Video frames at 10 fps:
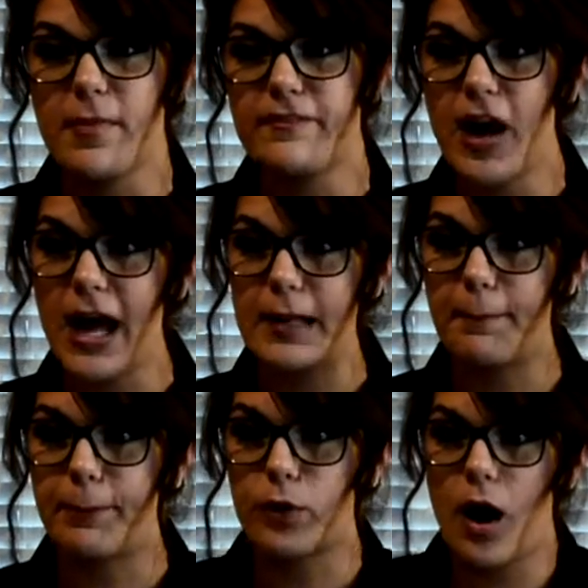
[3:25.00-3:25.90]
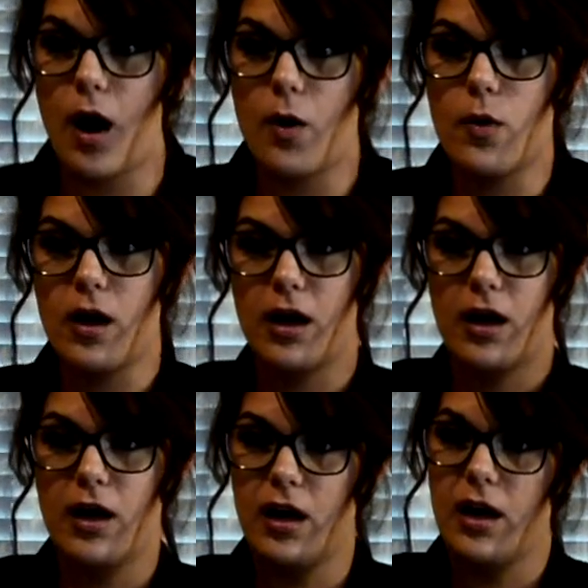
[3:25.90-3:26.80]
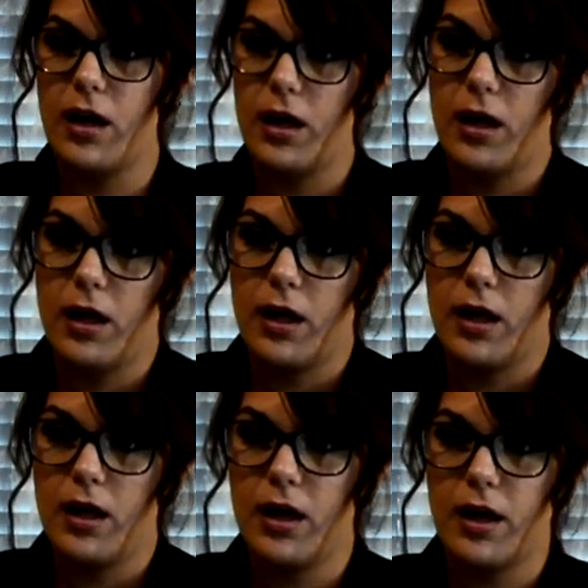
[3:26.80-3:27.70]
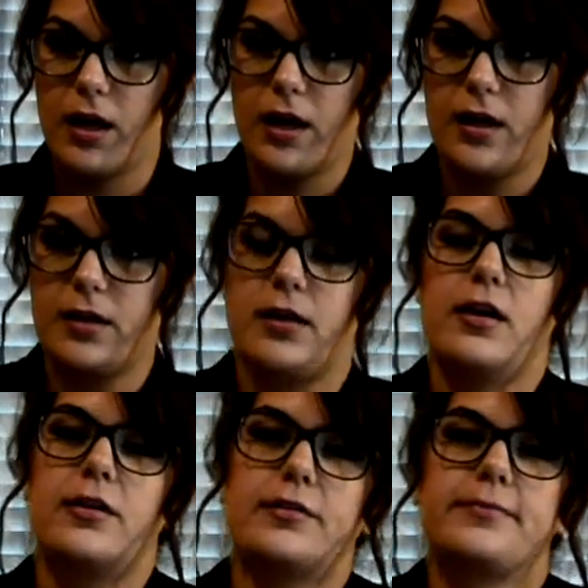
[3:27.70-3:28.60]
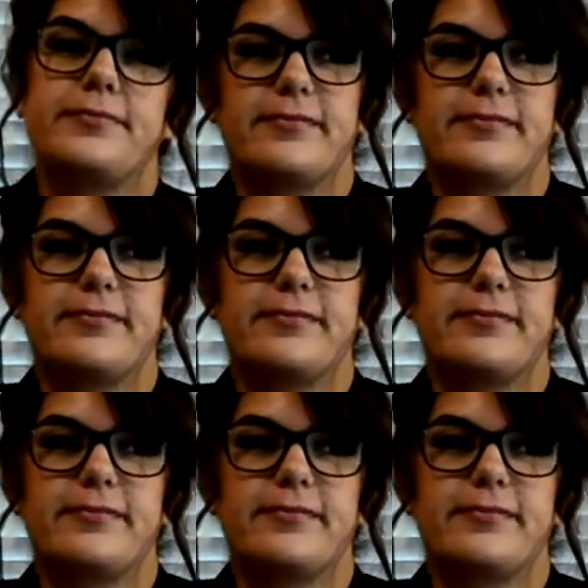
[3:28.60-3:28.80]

vibe, bro. I'm directing. Oh.